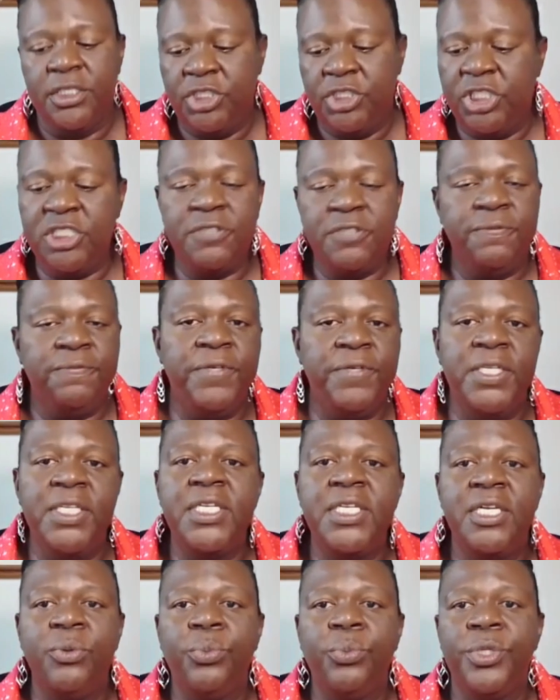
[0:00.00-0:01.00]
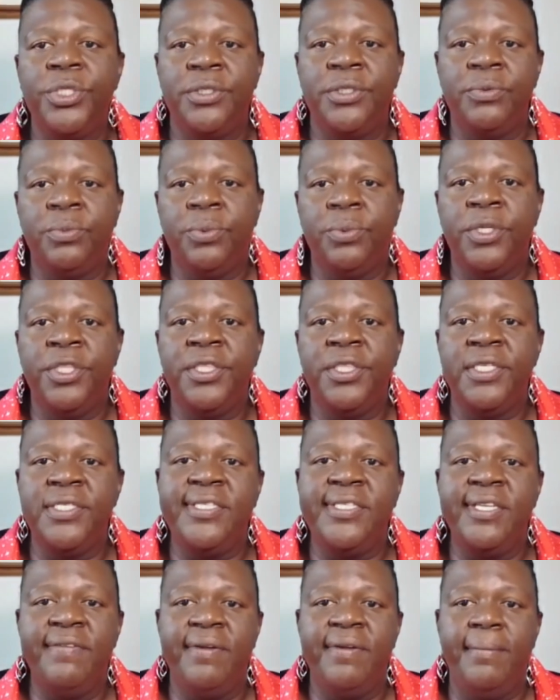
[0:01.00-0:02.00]
just fill it in with the
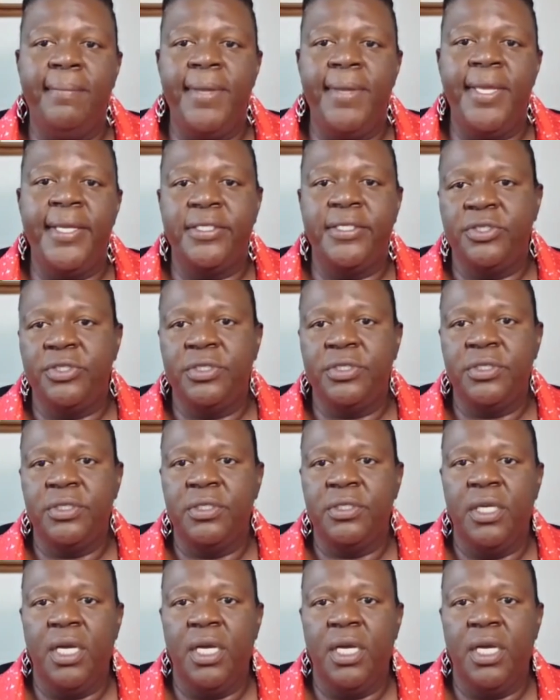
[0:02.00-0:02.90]
divot mix